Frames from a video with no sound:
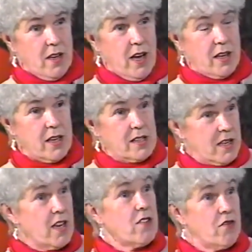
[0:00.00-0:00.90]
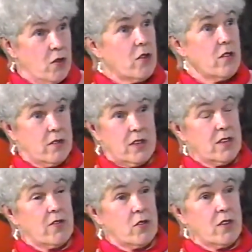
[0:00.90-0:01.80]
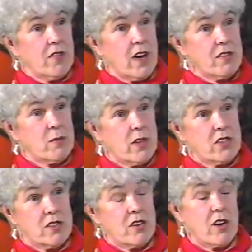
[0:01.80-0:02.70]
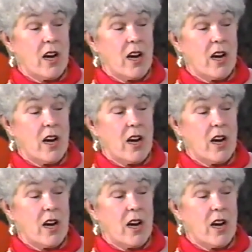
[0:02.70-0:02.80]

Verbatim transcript: and they say 4 and 5 is when they should start.